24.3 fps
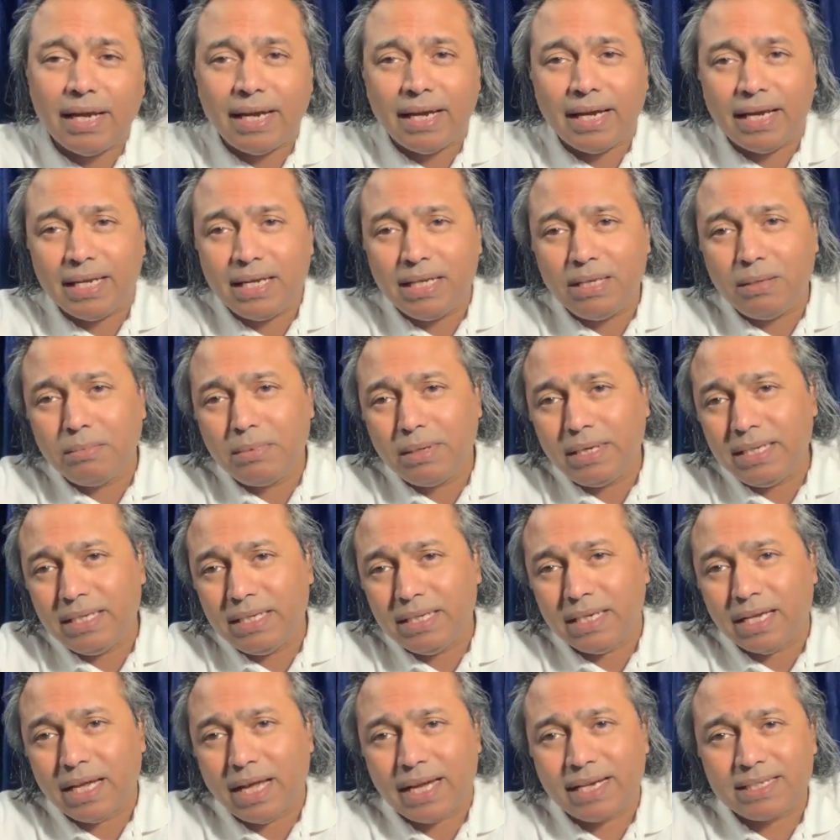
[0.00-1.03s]

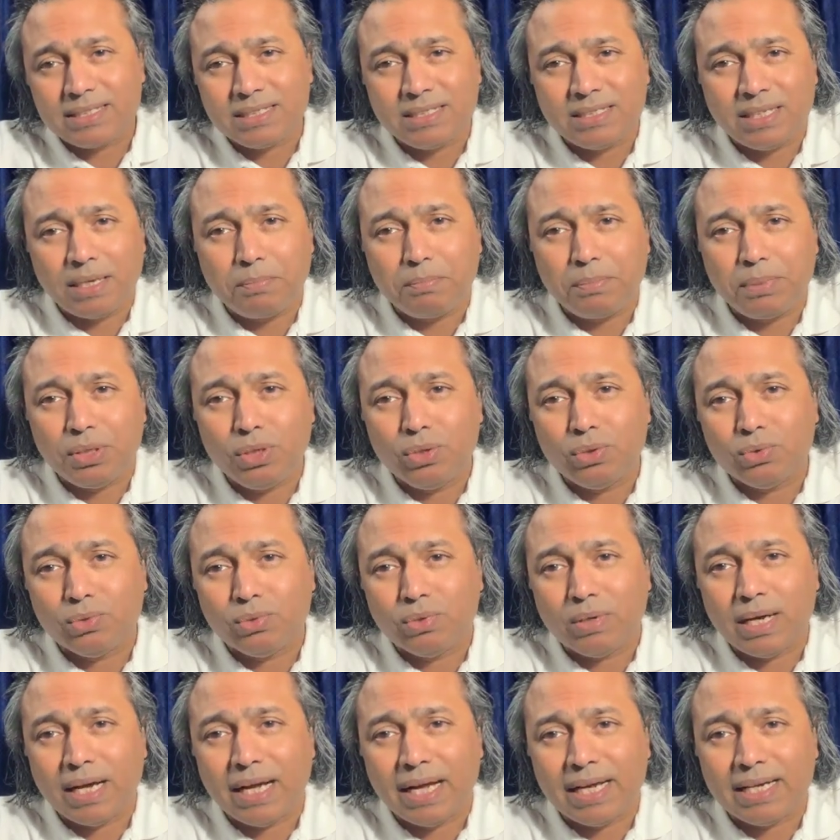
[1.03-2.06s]
anybody accept you
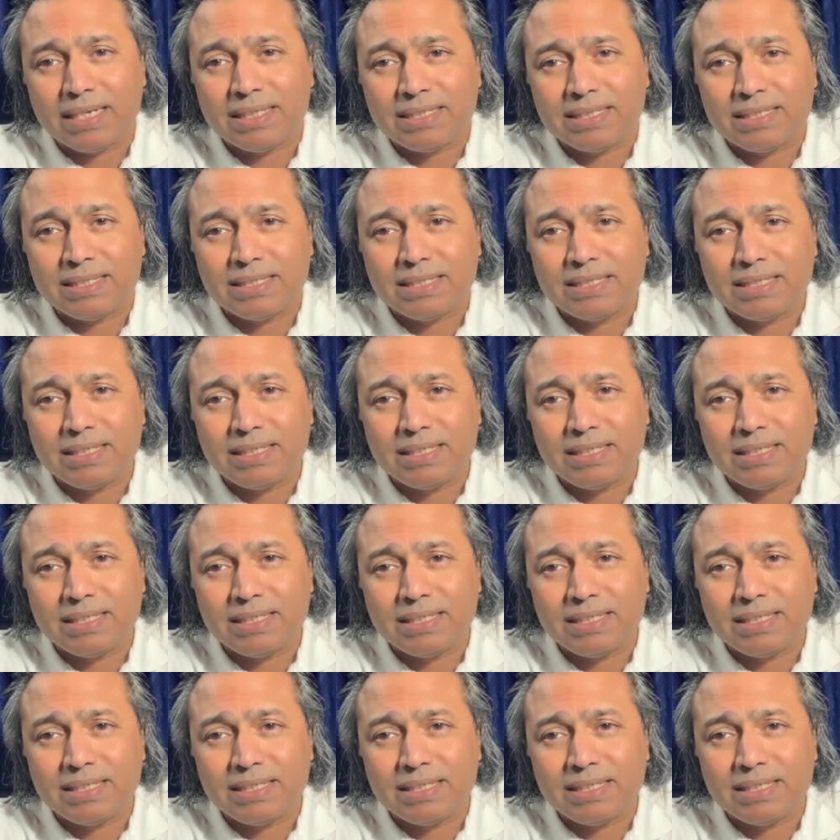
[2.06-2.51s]
as